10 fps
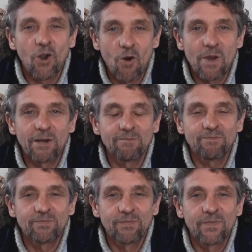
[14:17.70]

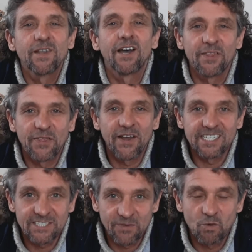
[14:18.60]
Comment and
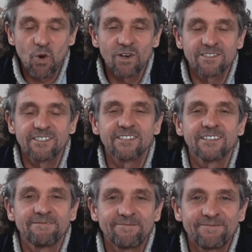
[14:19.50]
thanks for
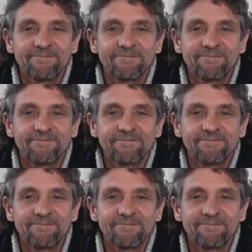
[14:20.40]
watching.